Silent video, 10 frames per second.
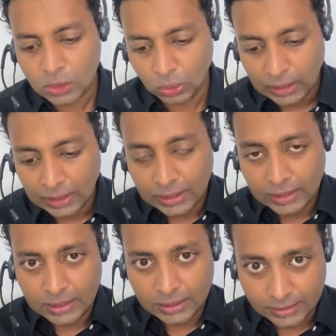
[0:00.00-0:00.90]
So
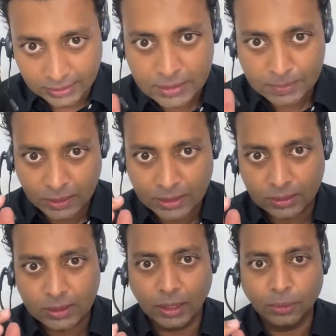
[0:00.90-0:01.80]
this
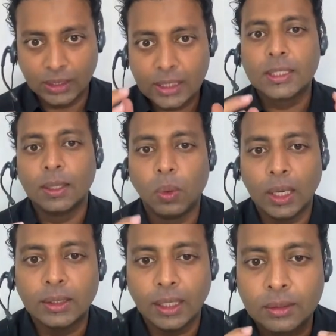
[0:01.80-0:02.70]
middle ground is the
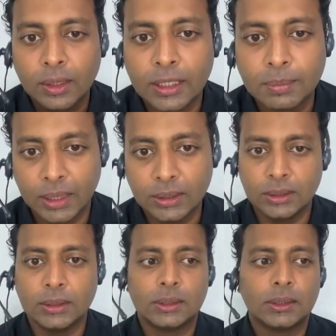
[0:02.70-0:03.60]
one that really
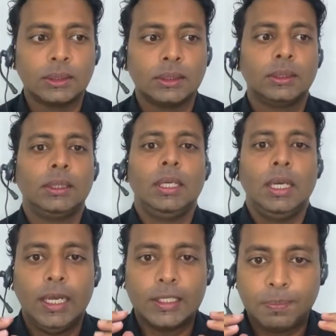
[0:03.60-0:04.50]
matters
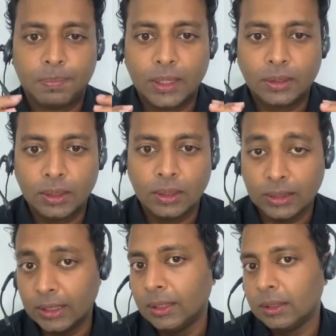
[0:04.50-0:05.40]

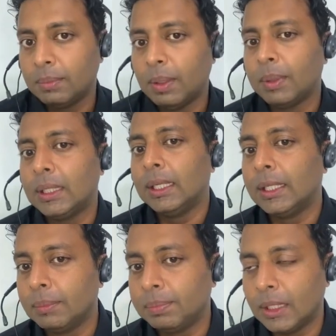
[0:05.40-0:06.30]
especially again remember they
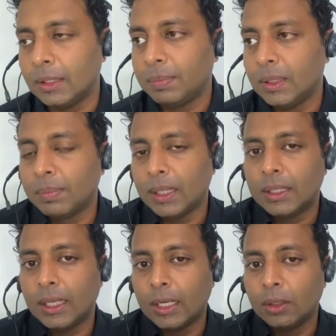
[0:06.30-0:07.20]
lean PAP
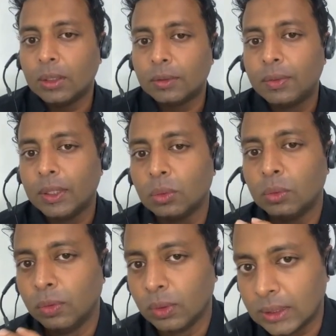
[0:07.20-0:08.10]
but they are not afraid
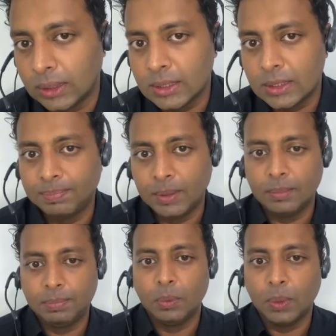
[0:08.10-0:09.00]
to vote against the
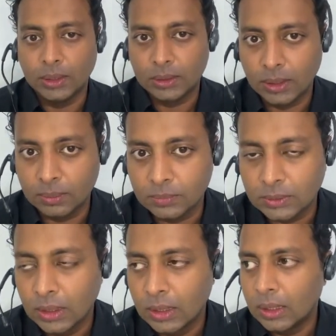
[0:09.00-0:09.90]
PAP when it
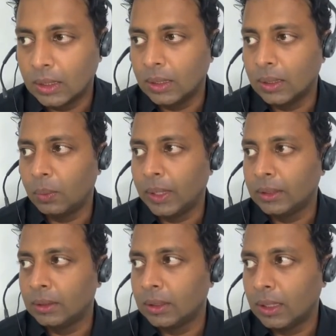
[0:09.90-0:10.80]
comes uh,
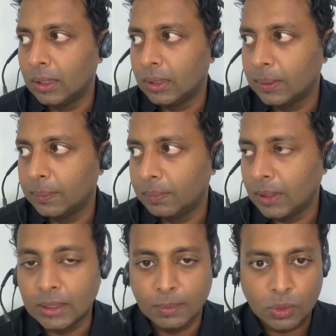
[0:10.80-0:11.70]
when uh,
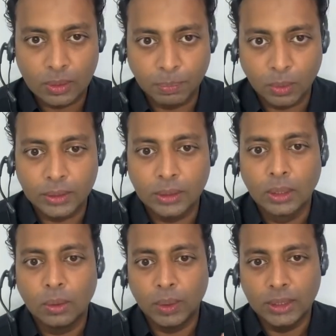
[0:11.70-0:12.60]
it comes to a point
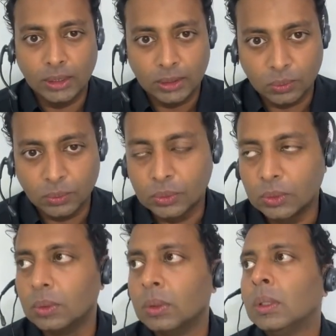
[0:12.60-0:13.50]
where they need to do
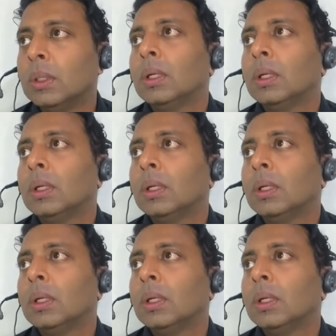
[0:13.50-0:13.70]
so